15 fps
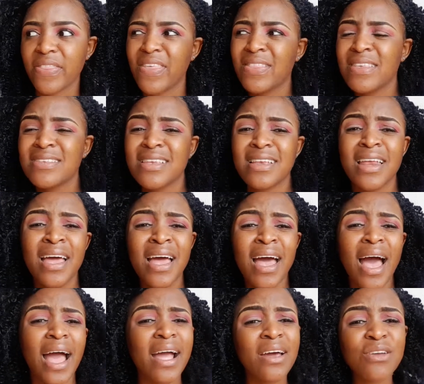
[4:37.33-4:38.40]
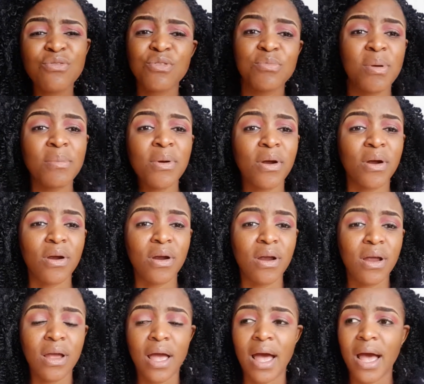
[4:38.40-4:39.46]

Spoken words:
I think they said, I can't even remember.